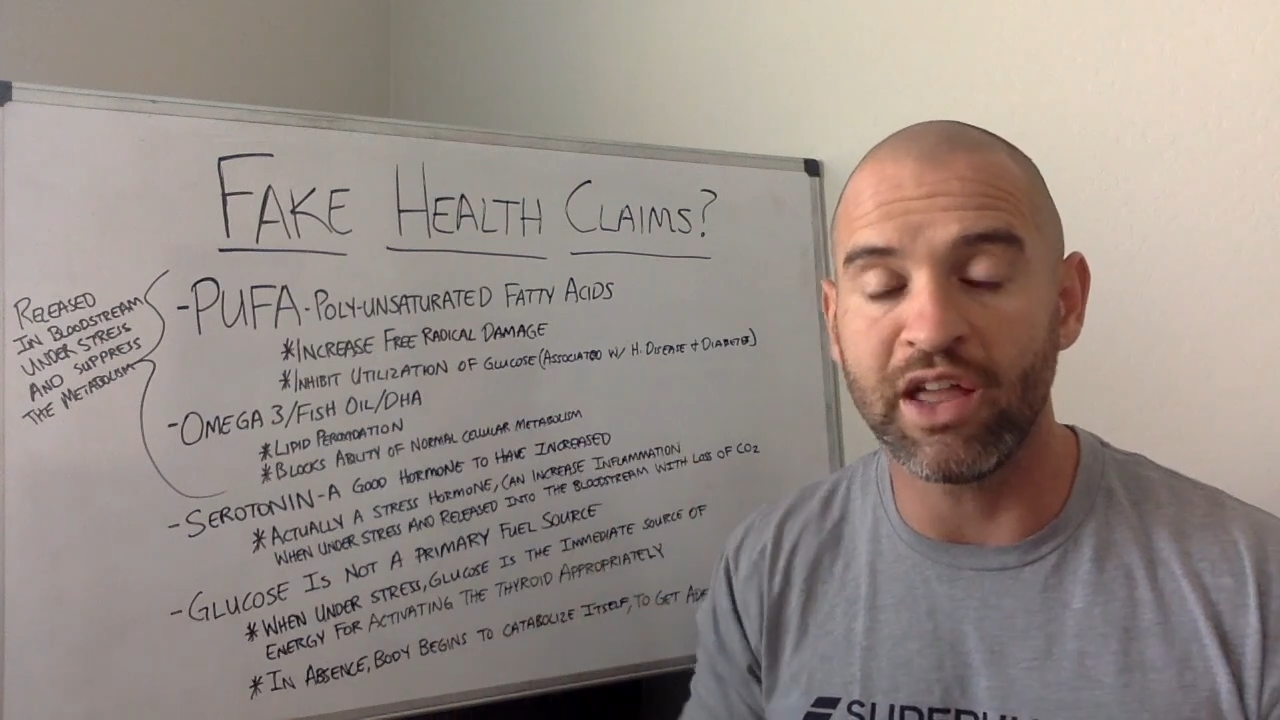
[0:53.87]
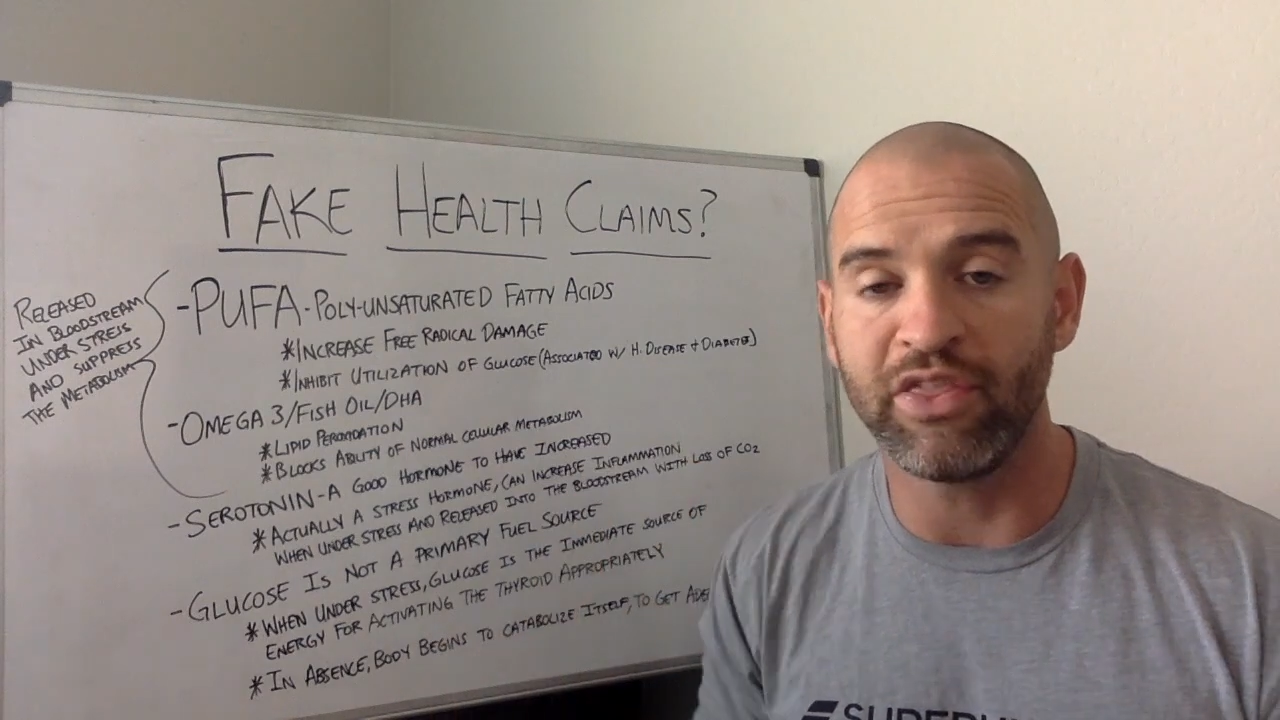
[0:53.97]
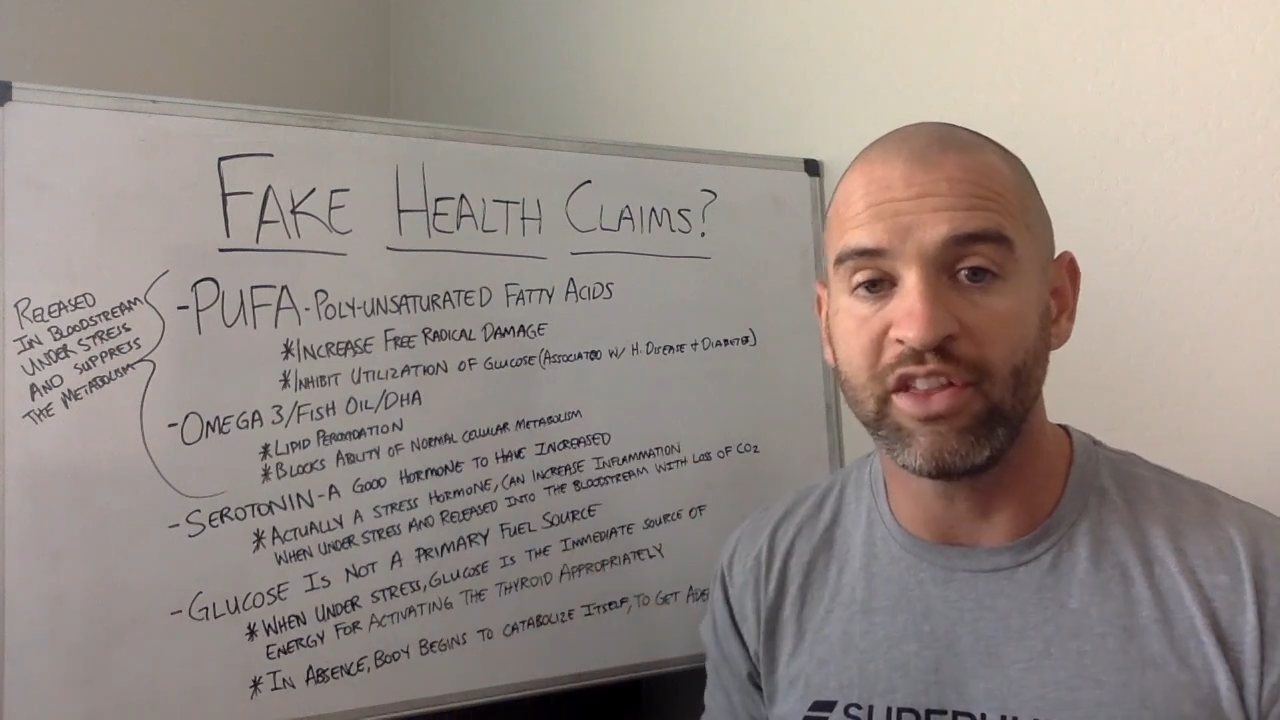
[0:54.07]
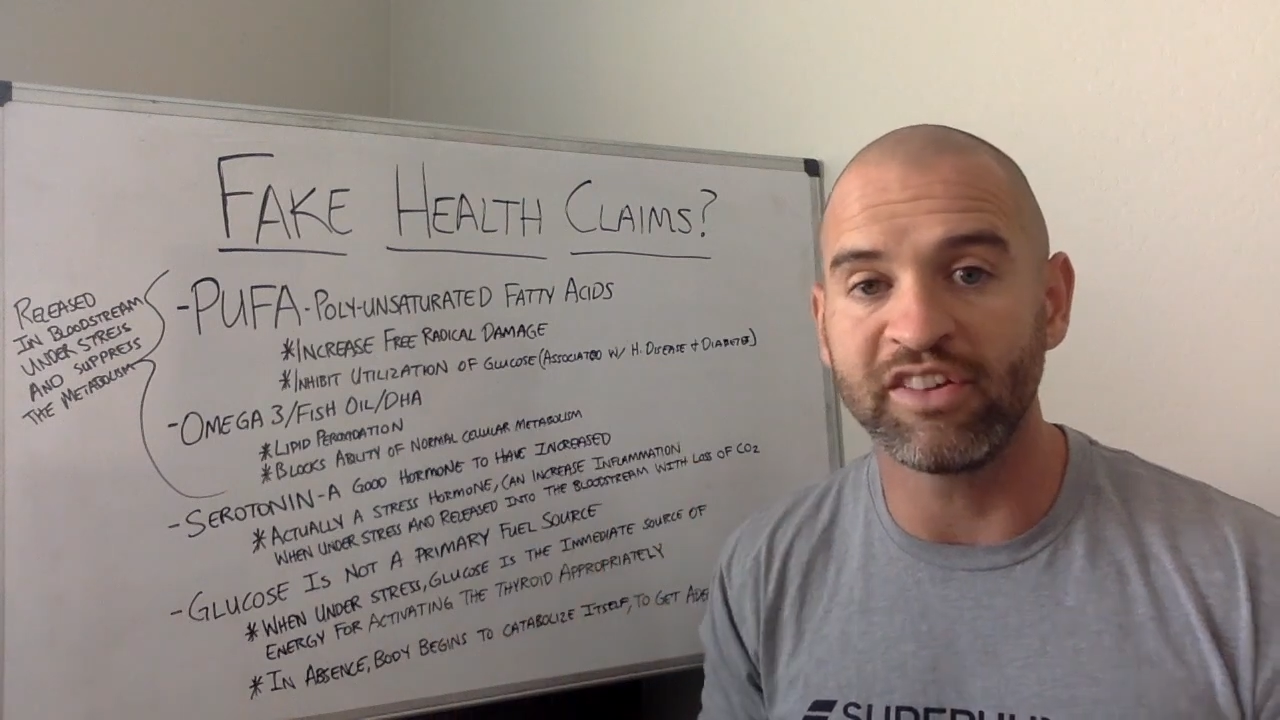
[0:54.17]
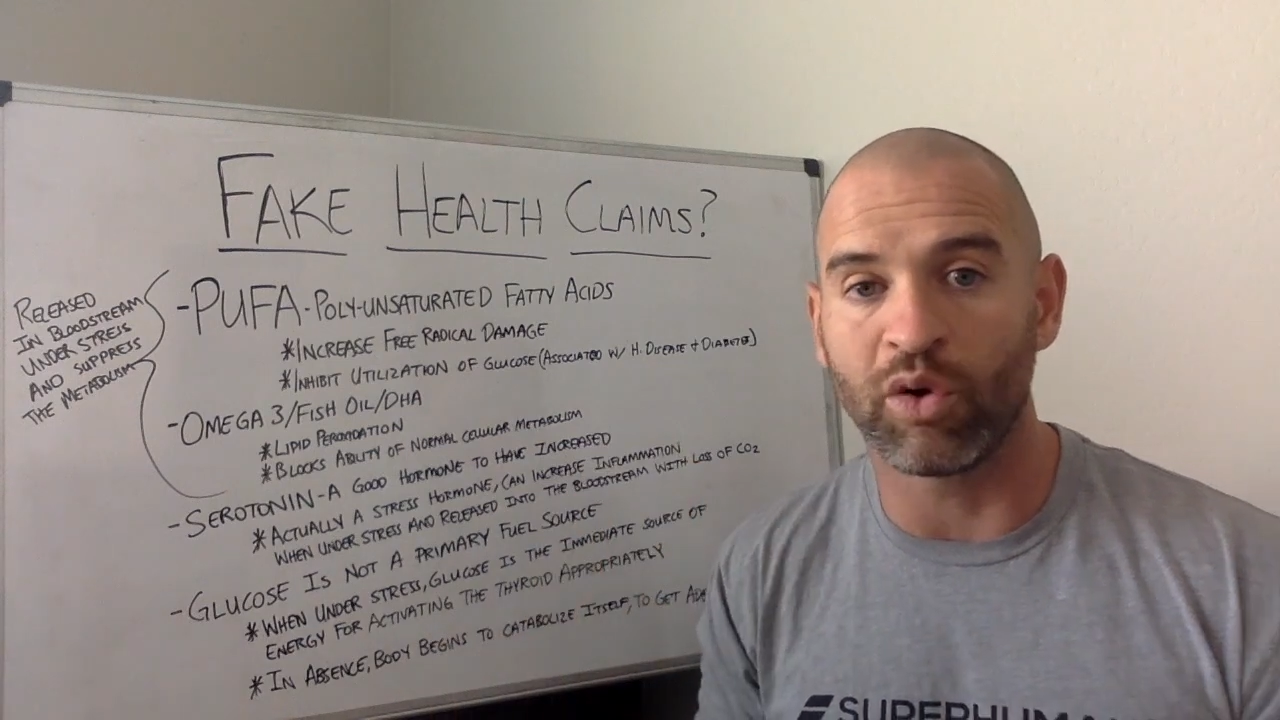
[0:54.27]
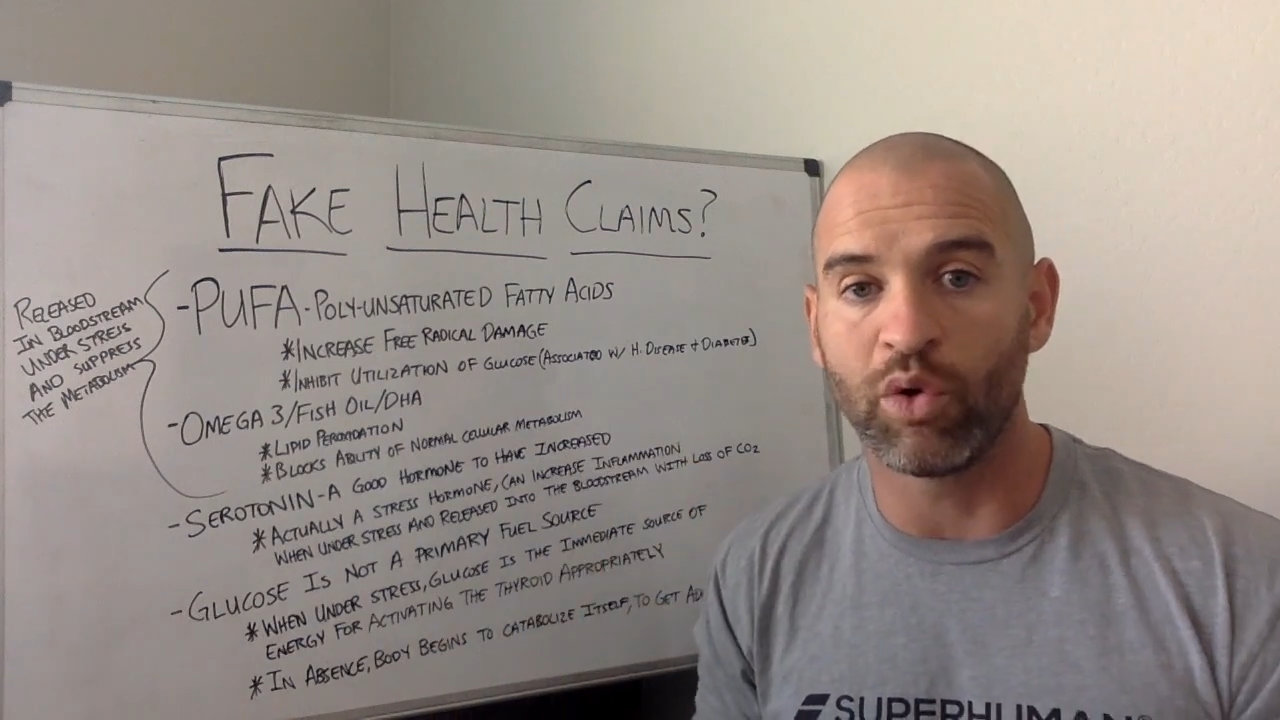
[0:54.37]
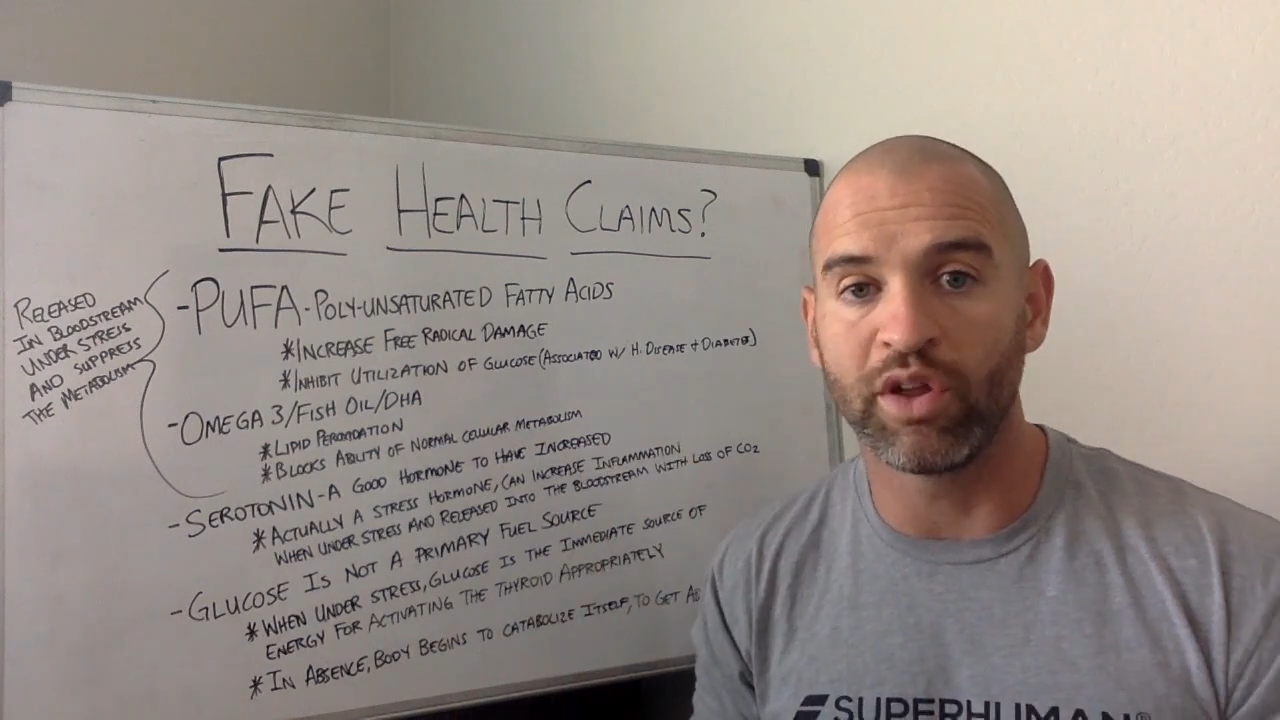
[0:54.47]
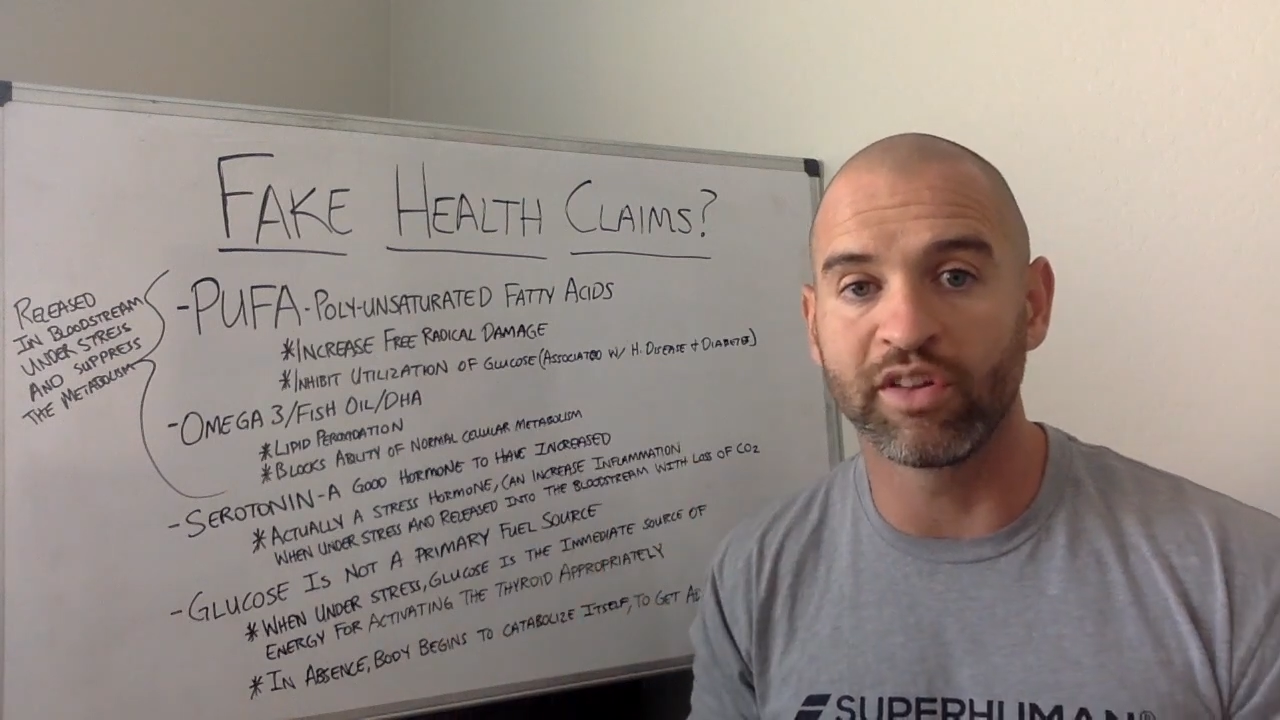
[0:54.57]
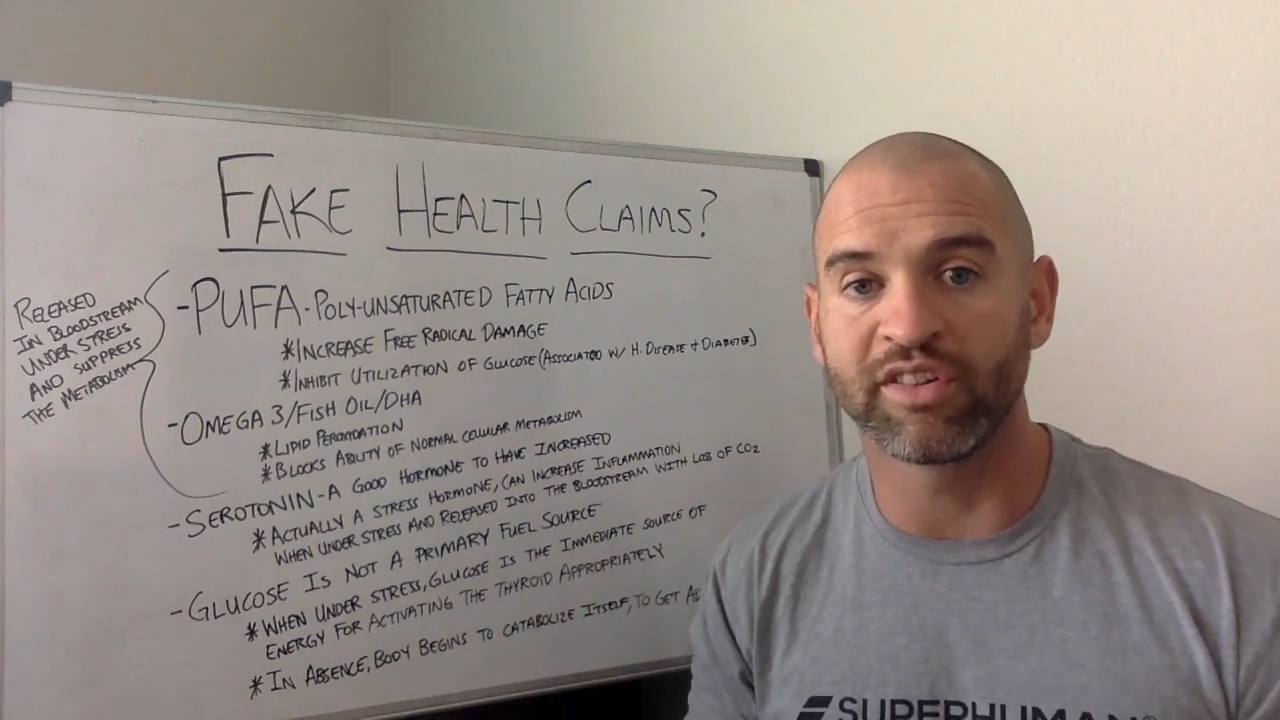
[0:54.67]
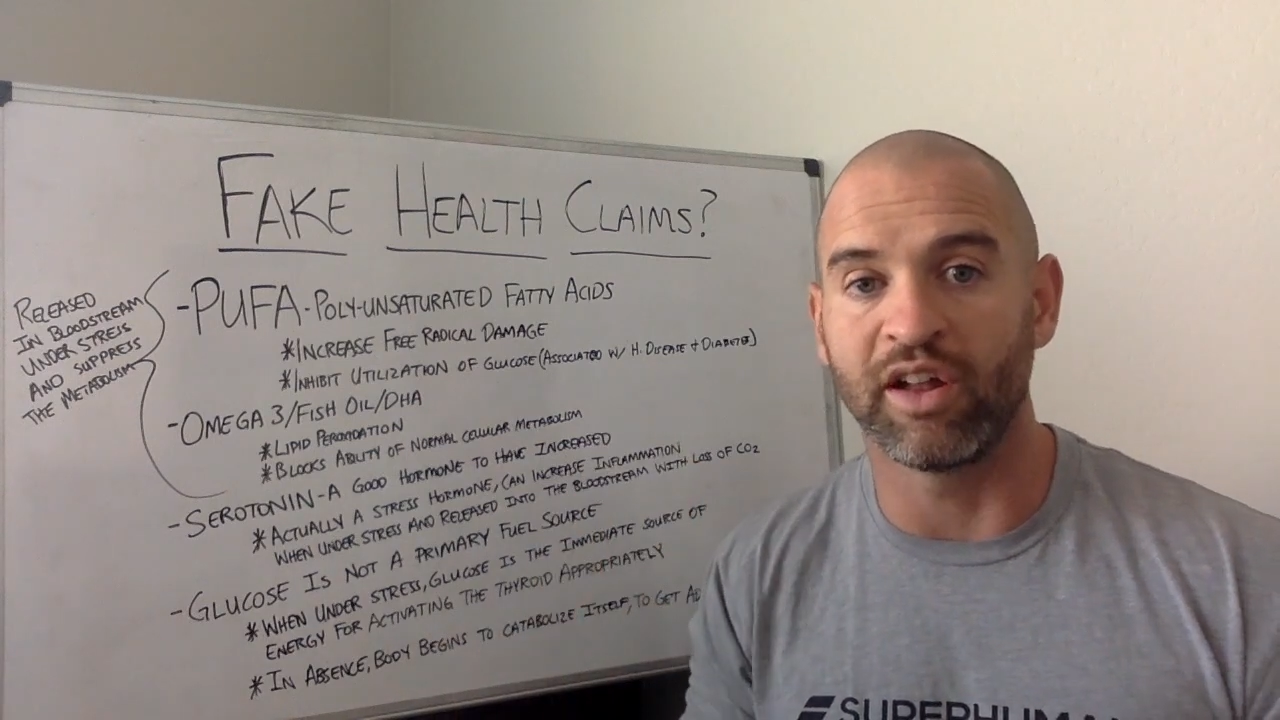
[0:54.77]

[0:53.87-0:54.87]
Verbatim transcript: in these oils,